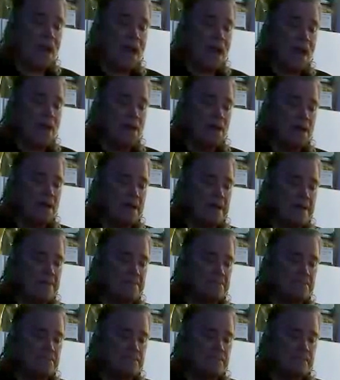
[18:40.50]
And
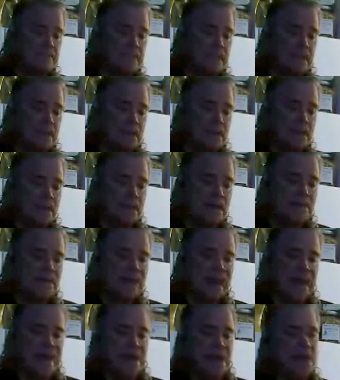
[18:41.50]

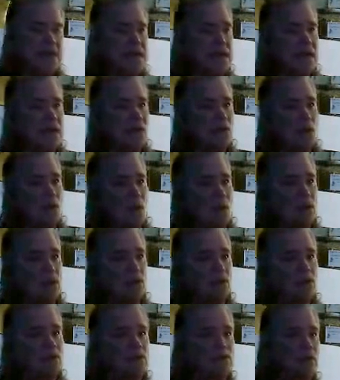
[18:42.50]
then he had to
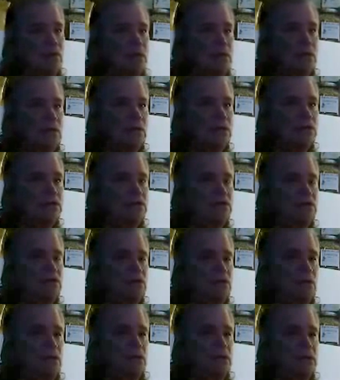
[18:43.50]
call over the
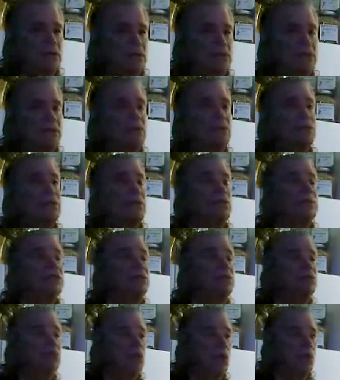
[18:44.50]
stewardess because he
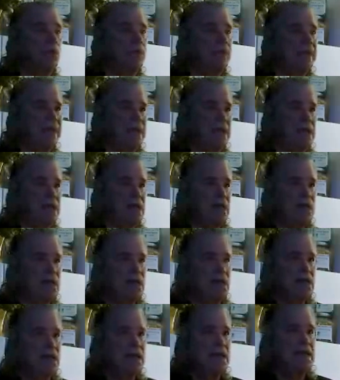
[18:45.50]
was so big,
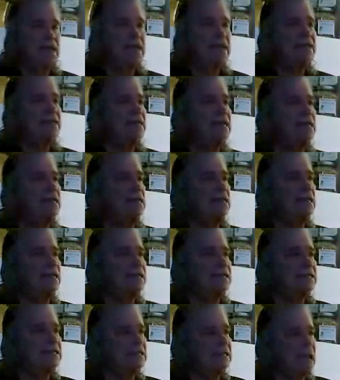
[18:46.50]
he needed an
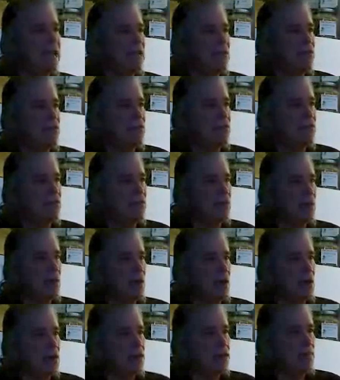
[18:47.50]
extender
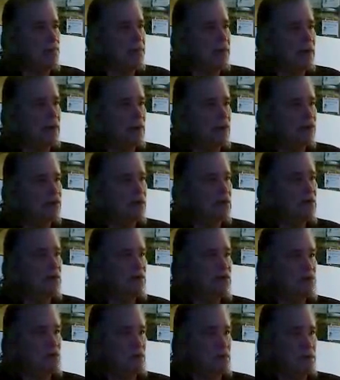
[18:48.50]
on the belt
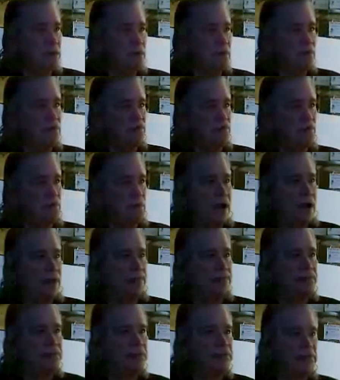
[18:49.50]
to be able to
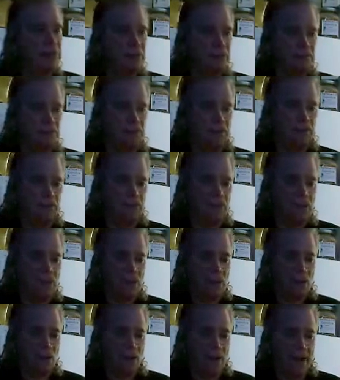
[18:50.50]
wrap the seatbelt
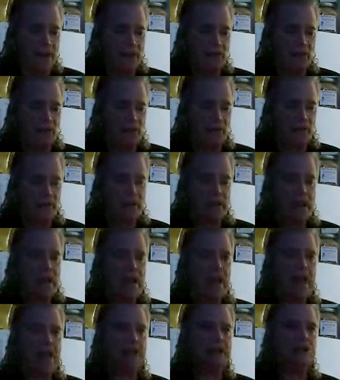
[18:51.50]
around him.
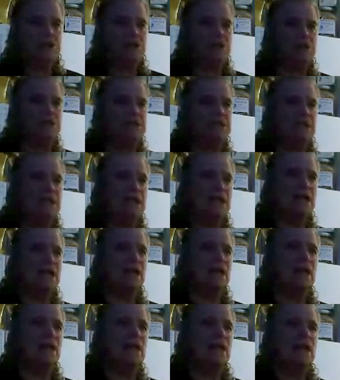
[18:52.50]
And she said
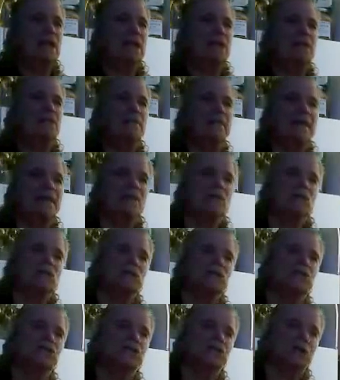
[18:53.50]
it made
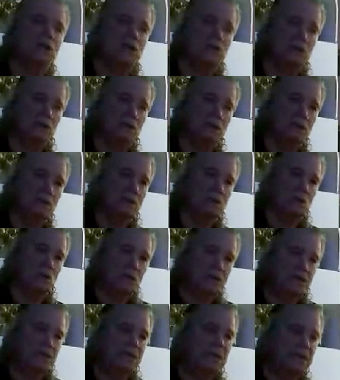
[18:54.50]
her shudder
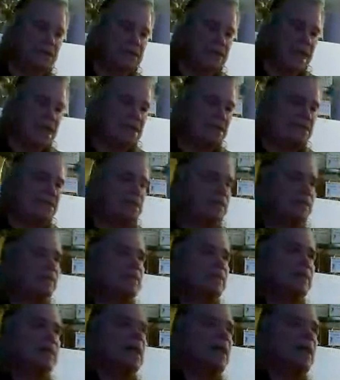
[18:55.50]
with distaste.